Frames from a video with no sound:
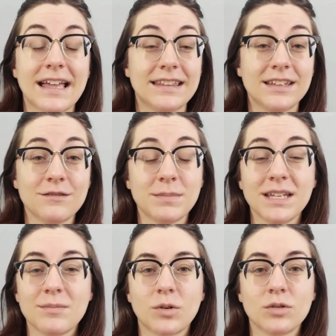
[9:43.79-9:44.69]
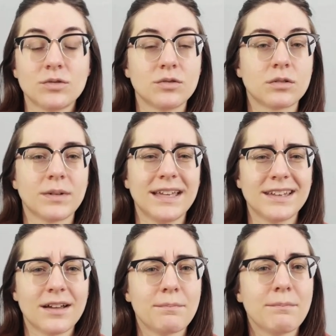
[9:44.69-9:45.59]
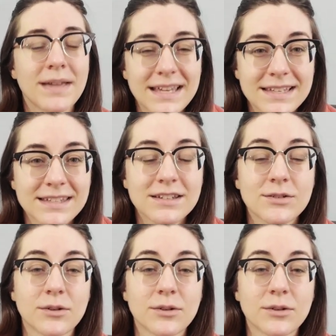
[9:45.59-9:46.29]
And they've been able to create amazing